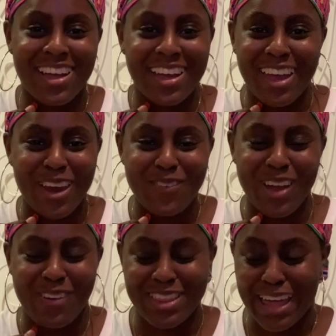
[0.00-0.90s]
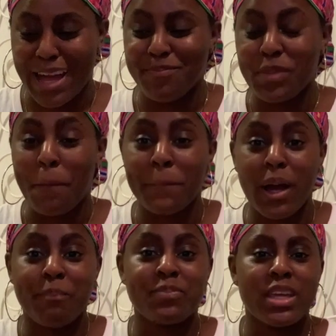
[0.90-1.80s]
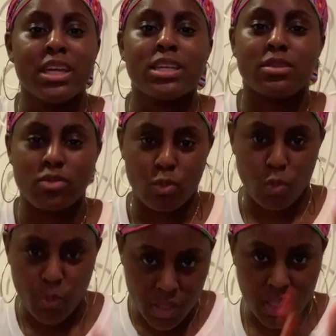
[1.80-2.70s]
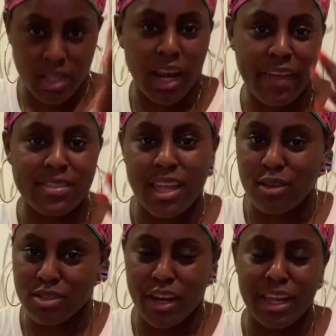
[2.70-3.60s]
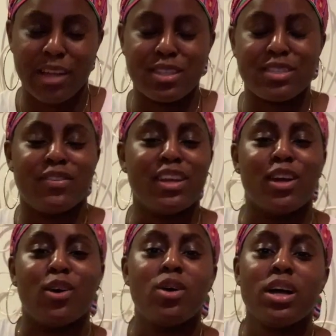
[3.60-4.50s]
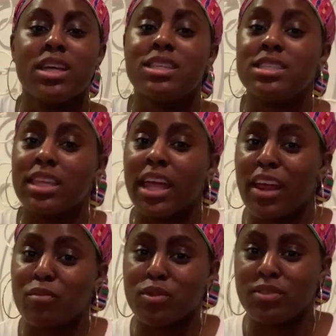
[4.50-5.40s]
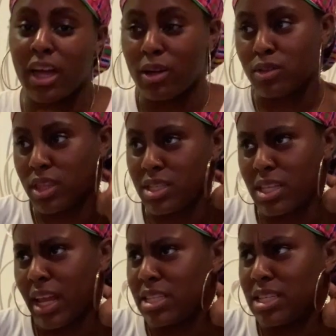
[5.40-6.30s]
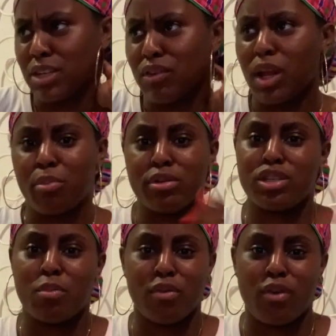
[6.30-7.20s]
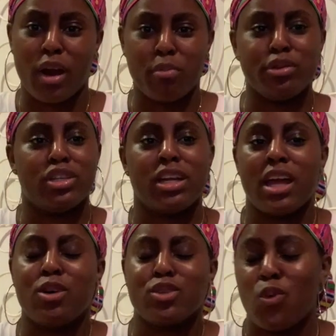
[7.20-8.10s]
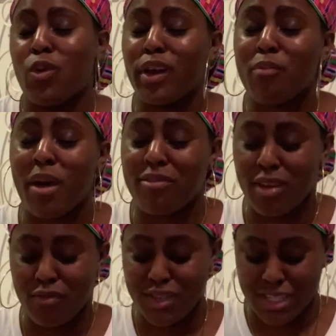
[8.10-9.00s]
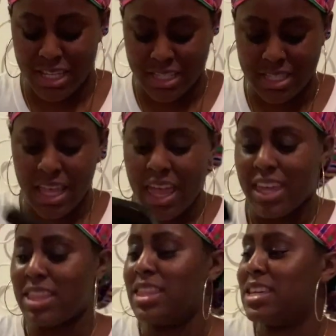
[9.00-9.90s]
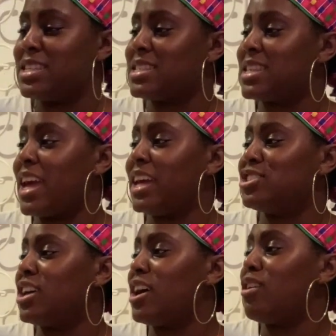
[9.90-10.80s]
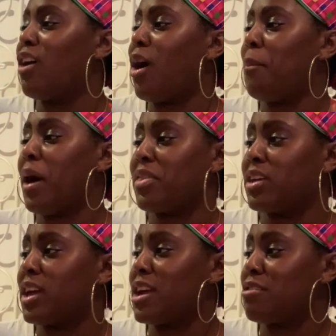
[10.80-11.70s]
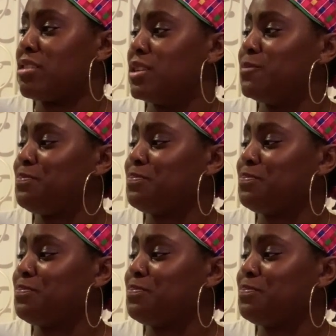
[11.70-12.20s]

here we are with that. But with lifestyle, starting out this video, seeing that I moved out, things that I didn't really appreciate before, I appreciate now. So one of my favorites is this HL Apothecary